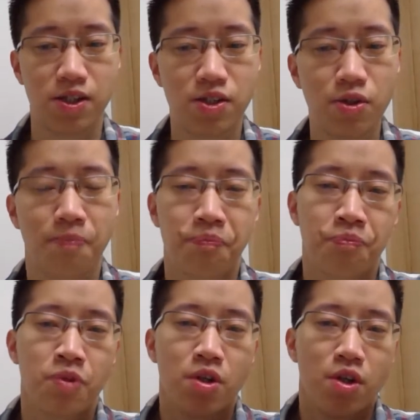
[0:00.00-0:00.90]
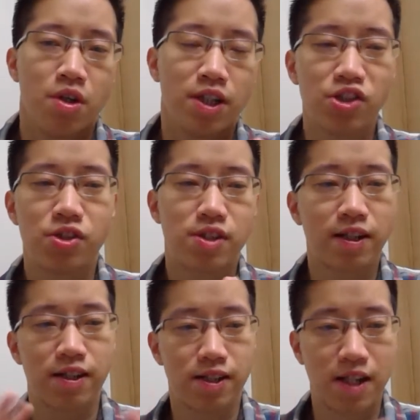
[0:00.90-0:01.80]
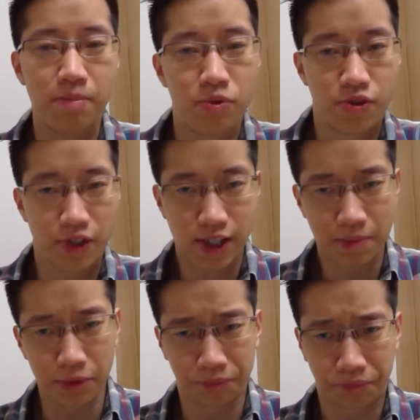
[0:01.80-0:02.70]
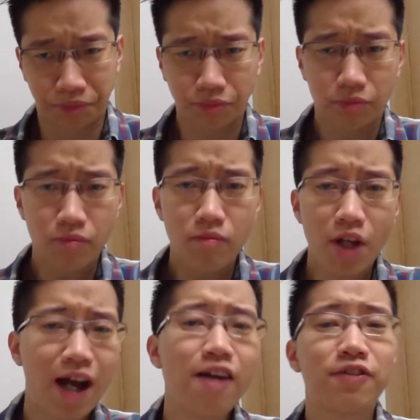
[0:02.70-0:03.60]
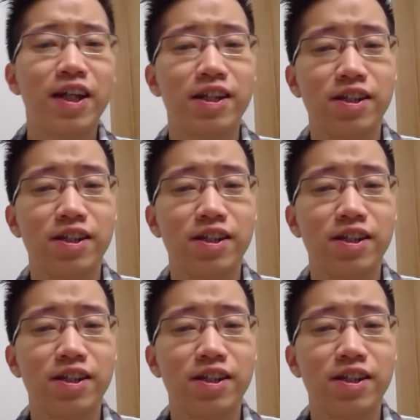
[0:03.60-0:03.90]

So let's just take the examples. For example, I have 10